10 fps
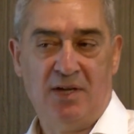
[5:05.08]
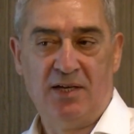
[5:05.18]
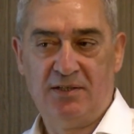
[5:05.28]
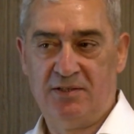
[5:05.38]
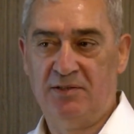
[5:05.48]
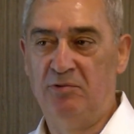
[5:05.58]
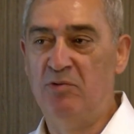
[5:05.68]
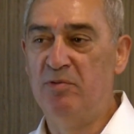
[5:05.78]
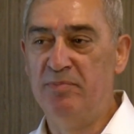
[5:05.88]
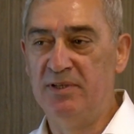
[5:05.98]
yes, we
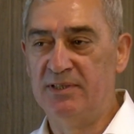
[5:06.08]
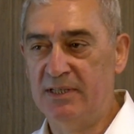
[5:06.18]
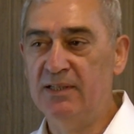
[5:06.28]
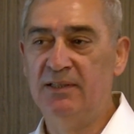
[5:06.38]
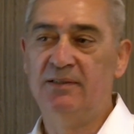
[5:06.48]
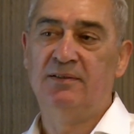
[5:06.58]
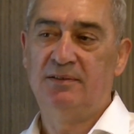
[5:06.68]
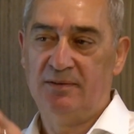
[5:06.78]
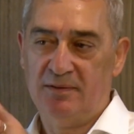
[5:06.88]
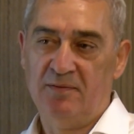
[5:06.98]
will be still
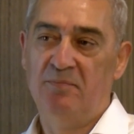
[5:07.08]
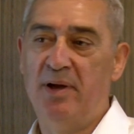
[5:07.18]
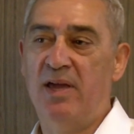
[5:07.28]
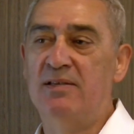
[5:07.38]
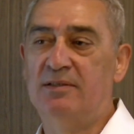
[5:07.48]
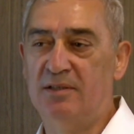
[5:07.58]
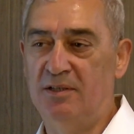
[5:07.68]
based